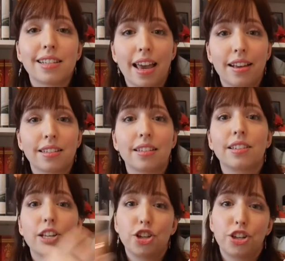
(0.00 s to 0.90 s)
take
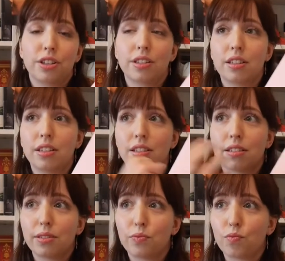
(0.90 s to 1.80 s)
this issue,
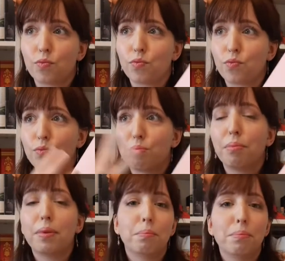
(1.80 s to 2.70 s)
these
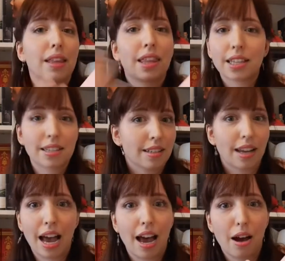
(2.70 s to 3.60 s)
myths
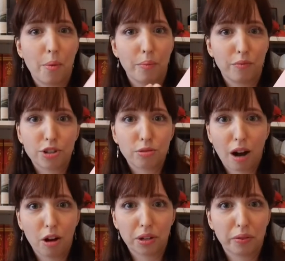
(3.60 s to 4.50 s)

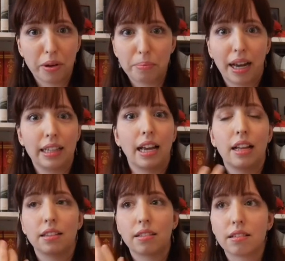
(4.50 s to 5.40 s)
surrounding women,
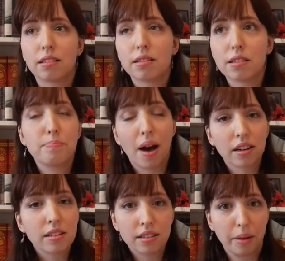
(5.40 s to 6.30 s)
and
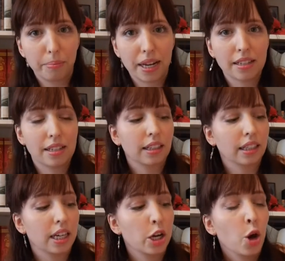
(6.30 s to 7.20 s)
debunks them,
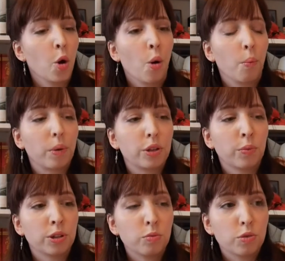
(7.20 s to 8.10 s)
basically. But
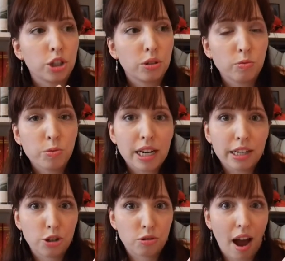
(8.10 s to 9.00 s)
what she
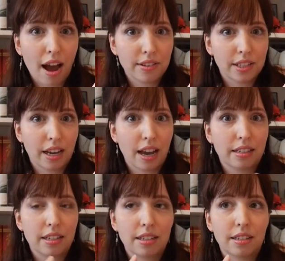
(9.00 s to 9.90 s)
really drives
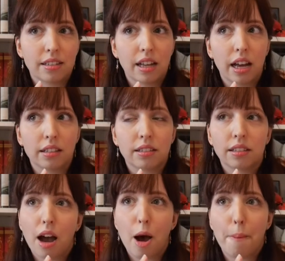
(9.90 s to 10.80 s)
at is that
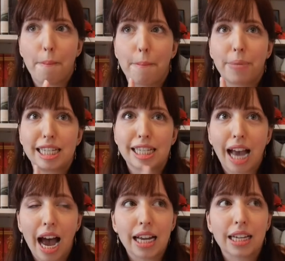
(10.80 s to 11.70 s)

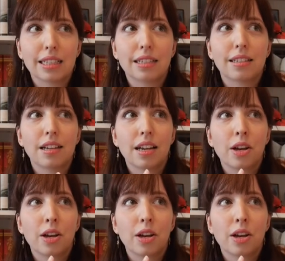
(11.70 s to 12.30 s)
science